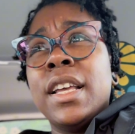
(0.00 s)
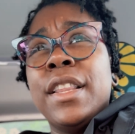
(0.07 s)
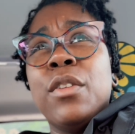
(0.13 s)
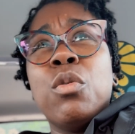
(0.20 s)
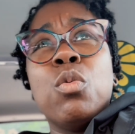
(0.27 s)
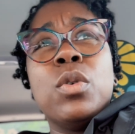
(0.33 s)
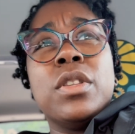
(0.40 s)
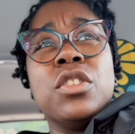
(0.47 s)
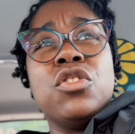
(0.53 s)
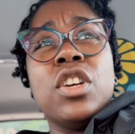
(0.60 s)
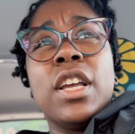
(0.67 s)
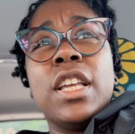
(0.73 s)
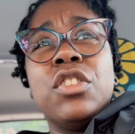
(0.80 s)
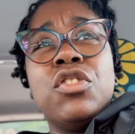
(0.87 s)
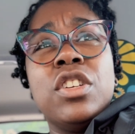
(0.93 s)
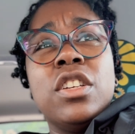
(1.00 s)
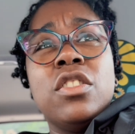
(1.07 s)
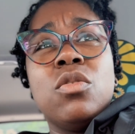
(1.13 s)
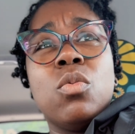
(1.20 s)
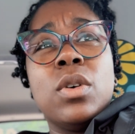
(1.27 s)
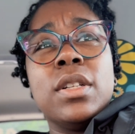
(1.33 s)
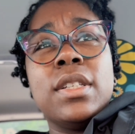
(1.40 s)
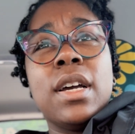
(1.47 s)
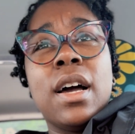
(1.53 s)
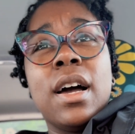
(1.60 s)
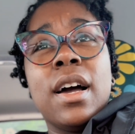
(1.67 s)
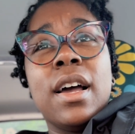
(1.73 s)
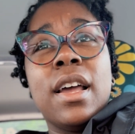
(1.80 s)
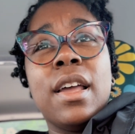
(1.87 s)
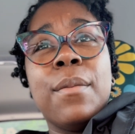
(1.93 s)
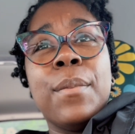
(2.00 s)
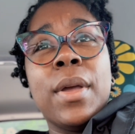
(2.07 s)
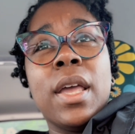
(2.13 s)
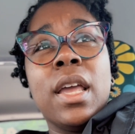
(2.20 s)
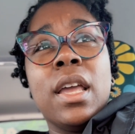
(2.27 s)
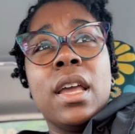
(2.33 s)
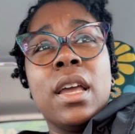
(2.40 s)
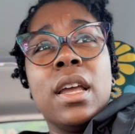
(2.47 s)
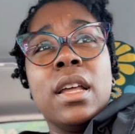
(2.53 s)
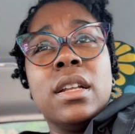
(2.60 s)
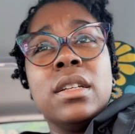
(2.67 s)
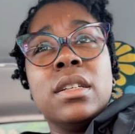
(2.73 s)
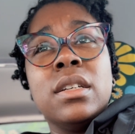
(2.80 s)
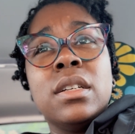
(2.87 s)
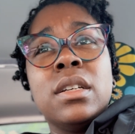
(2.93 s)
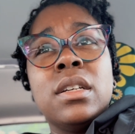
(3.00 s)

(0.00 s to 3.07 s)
Then we went to Chuck E. Cheese one time, and